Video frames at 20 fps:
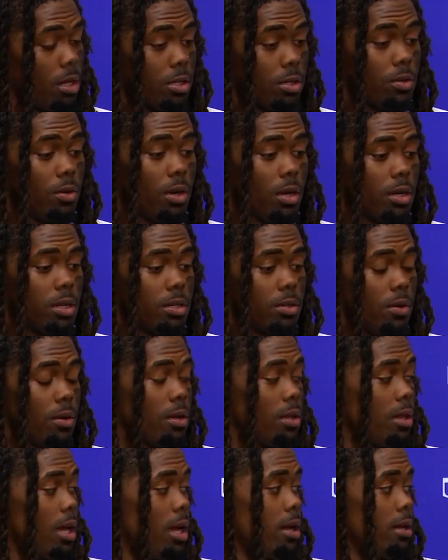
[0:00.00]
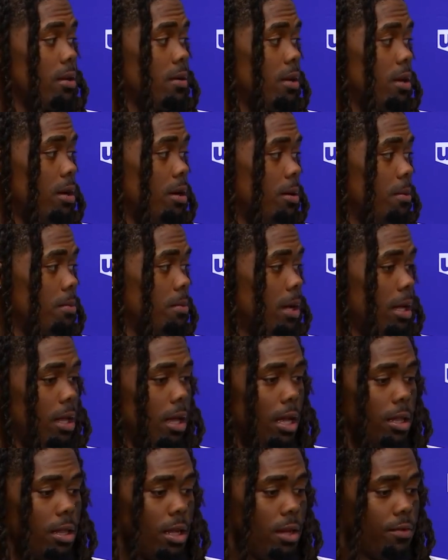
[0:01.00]
Perkins? It's growing a lot.
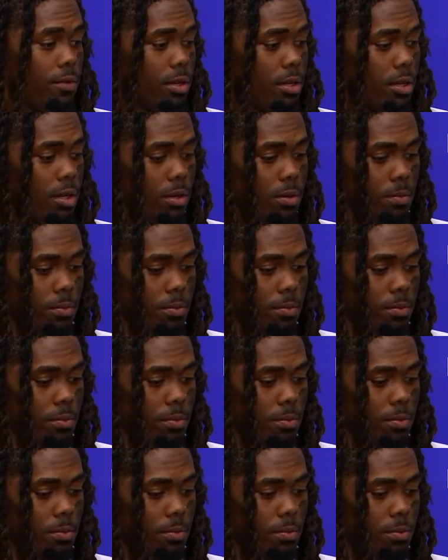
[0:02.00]
I love it, you know,